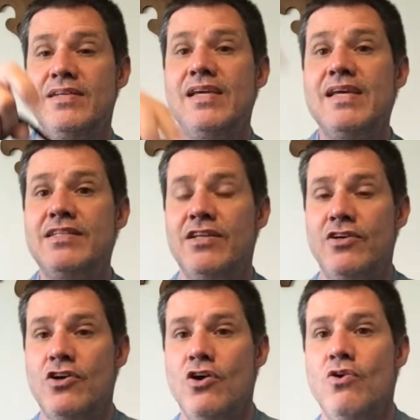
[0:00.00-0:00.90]
easy to
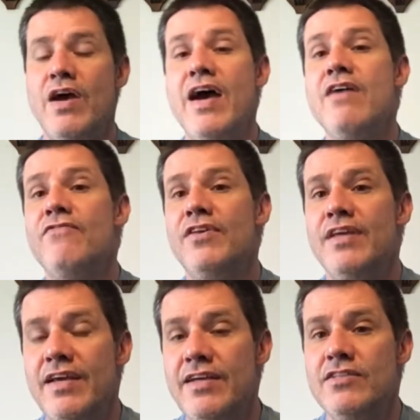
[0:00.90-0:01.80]
go,
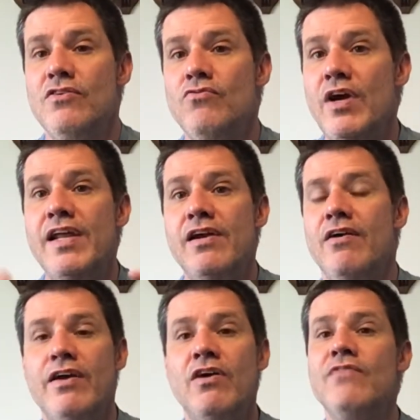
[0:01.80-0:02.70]
everything is right here.
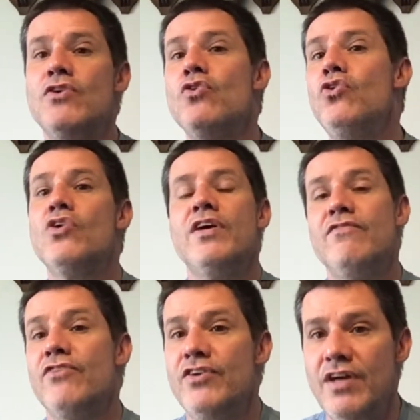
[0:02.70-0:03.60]
I don't have to go looking
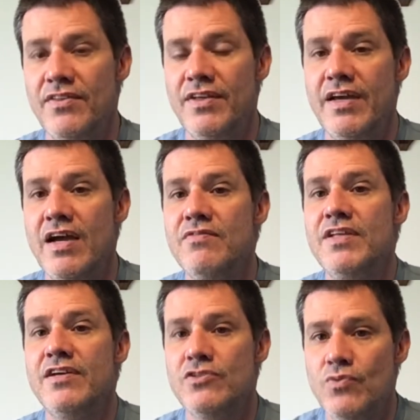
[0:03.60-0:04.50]
for nothing.
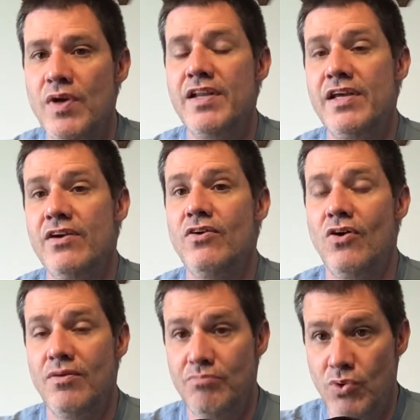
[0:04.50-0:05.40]
Everything is right here
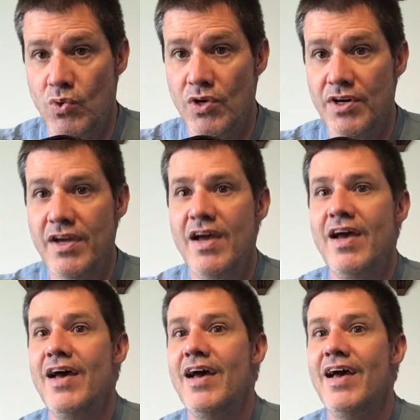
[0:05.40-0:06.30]
on board.
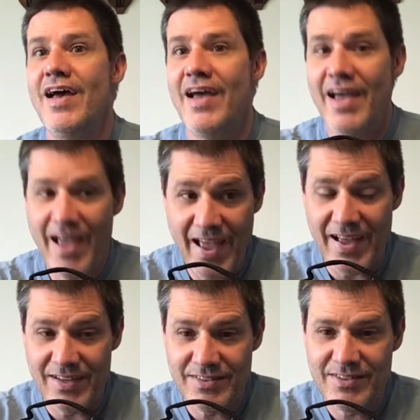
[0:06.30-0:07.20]

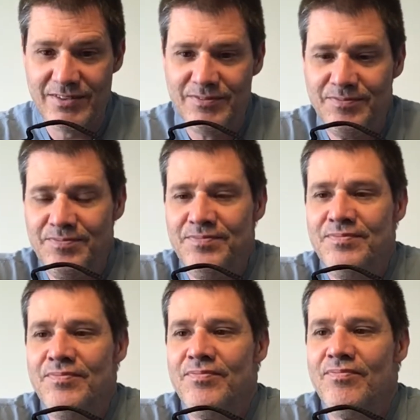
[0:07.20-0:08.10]
And
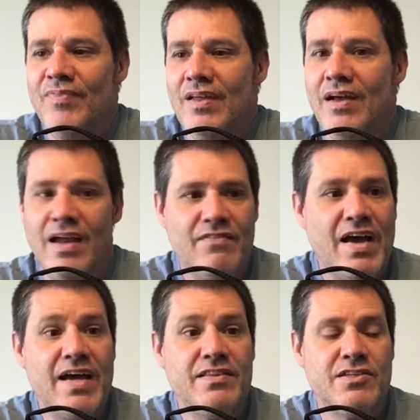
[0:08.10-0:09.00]
And I've
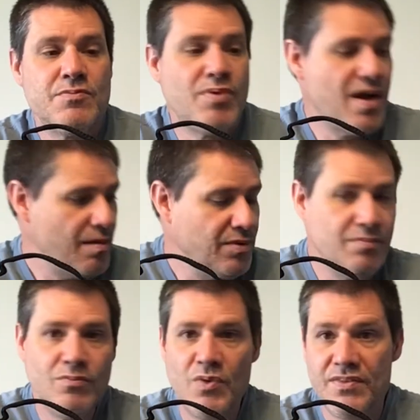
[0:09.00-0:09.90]
had this
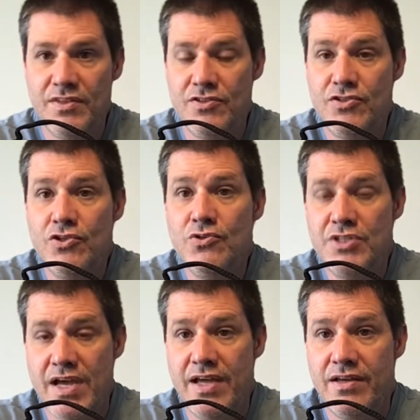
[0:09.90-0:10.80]
problem with the
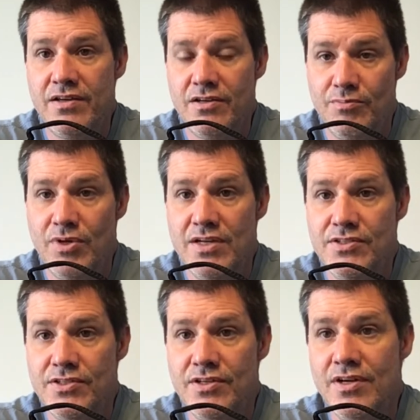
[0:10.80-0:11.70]
2-tank
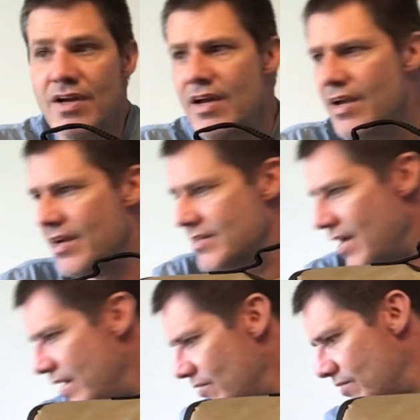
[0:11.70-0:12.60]
compressor because
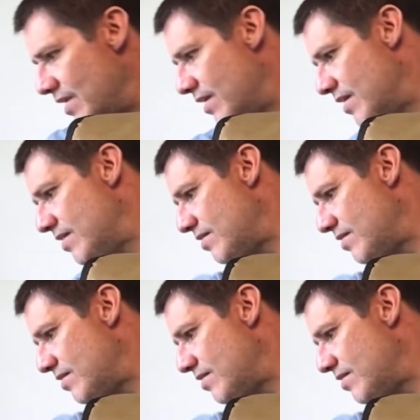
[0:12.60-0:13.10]
I don't think it